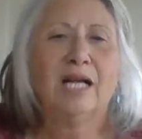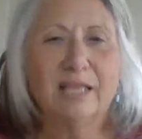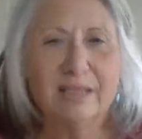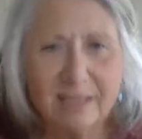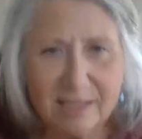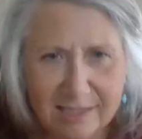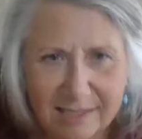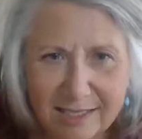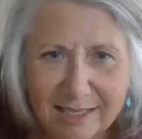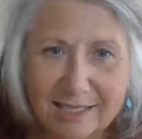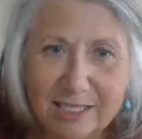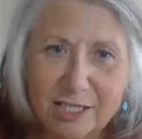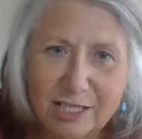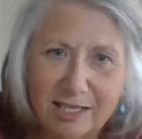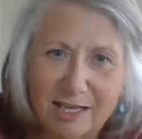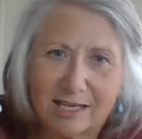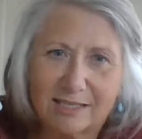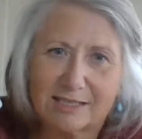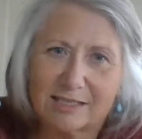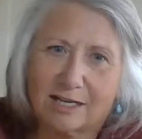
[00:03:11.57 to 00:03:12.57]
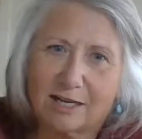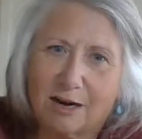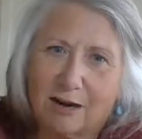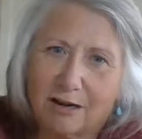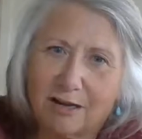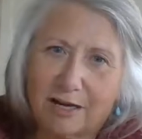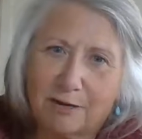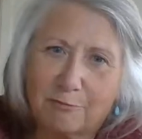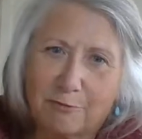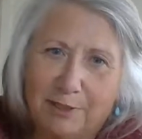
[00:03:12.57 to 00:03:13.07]
This actually is a
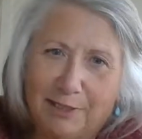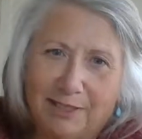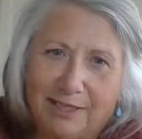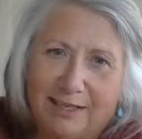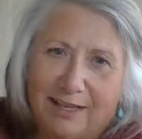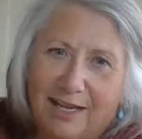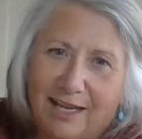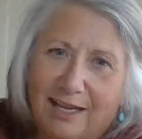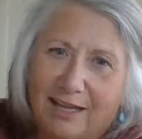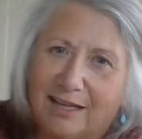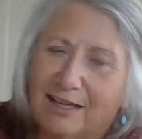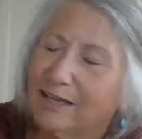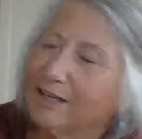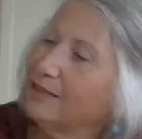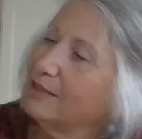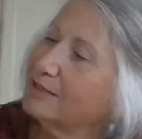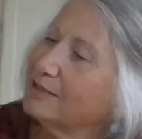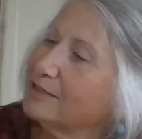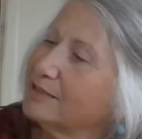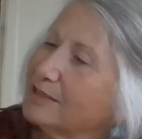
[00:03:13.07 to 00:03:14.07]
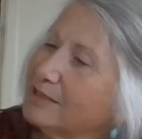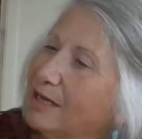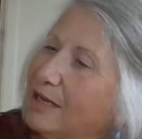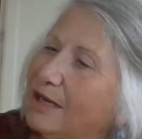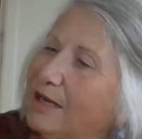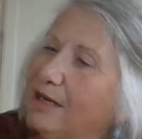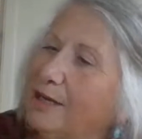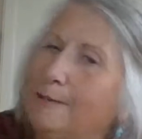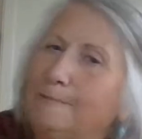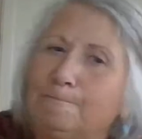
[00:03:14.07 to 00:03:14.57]
card I really like. It's
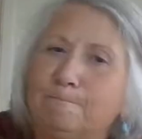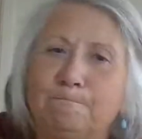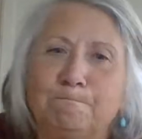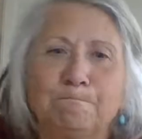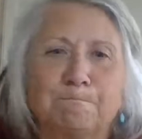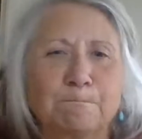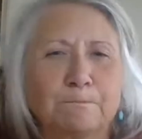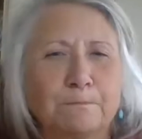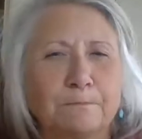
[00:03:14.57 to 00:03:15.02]
when